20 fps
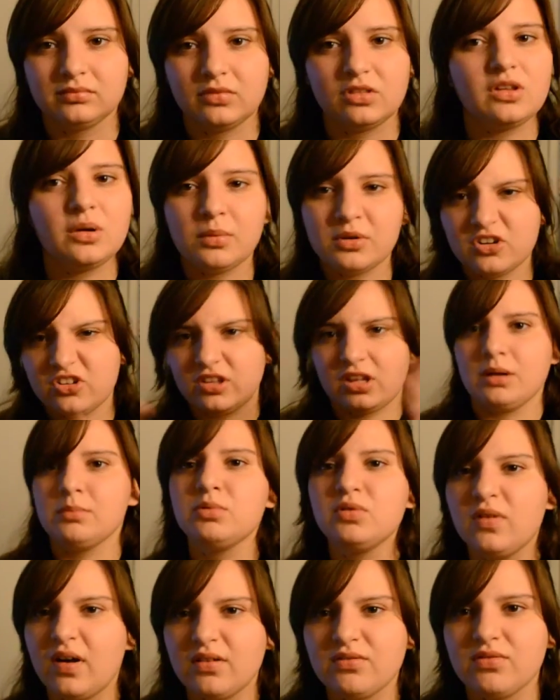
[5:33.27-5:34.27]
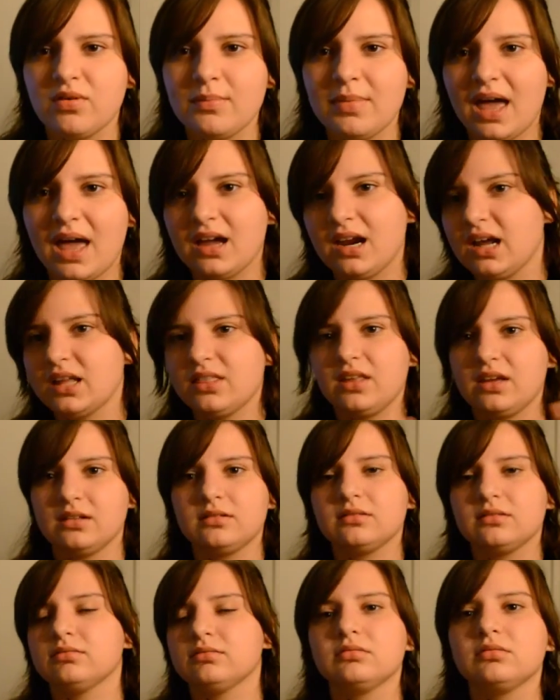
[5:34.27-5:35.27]
So we're just gonna move on from that. I
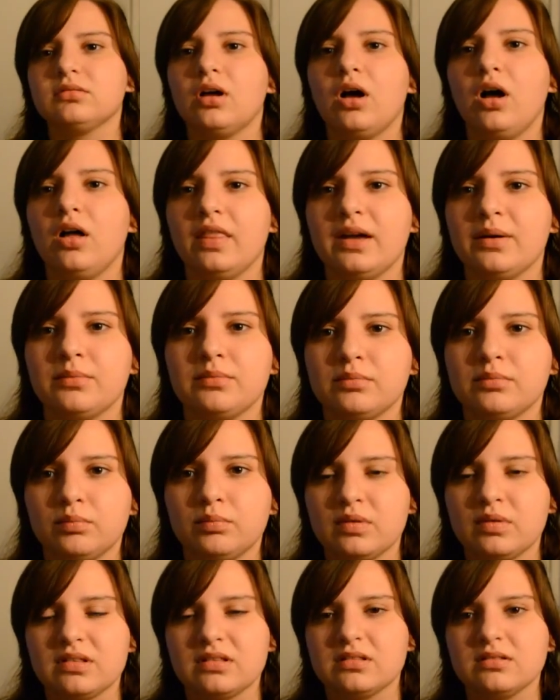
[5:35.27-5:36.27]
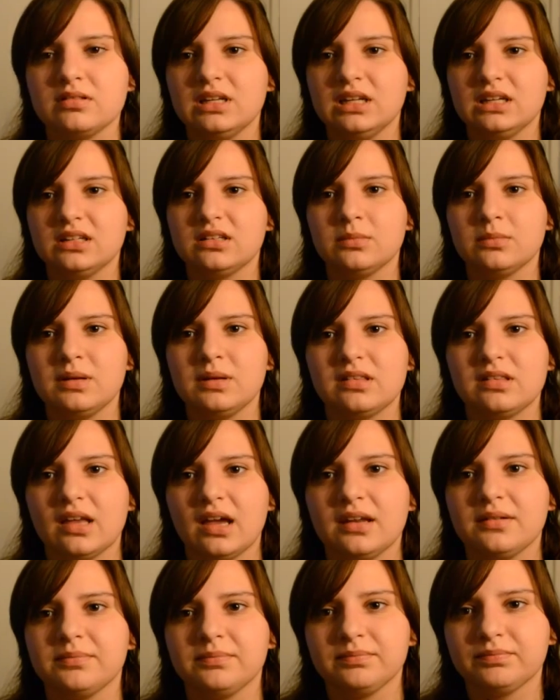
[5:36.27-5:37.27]
think all that was needed to be
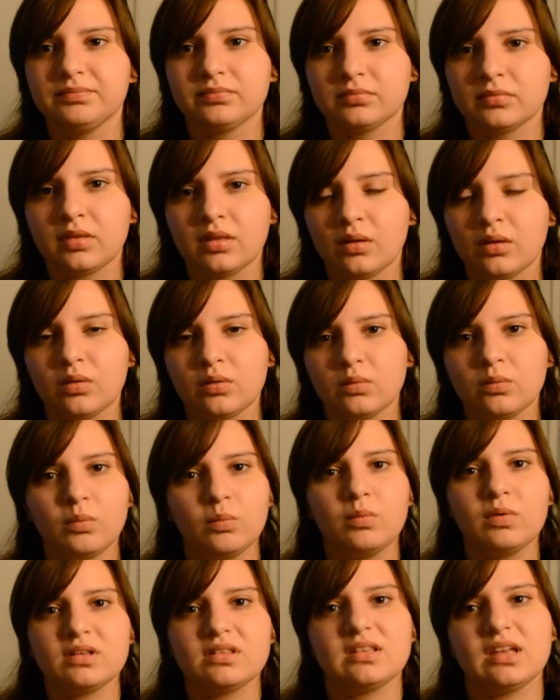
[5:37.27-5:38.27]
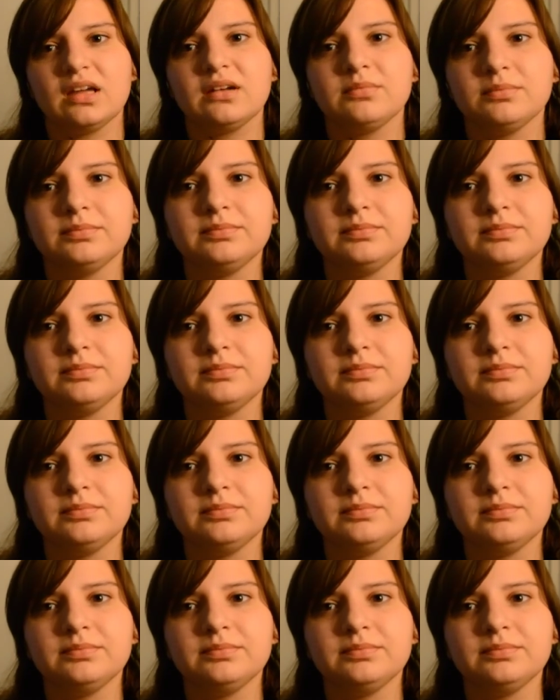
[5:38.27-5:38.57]
said was said.